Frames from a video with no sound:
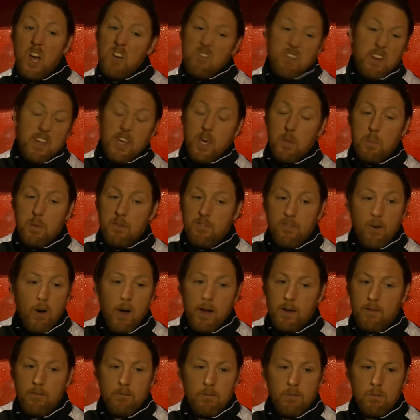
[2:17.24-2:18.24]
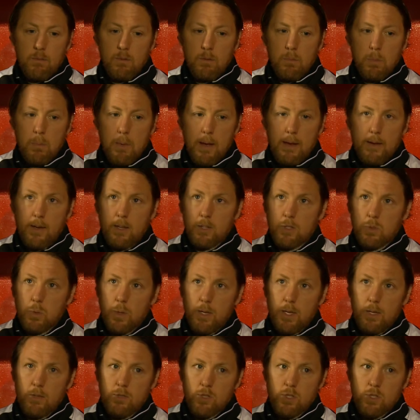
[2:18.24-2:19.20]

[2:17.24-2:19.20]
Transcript: Ricky will be fine. He'll be back next week.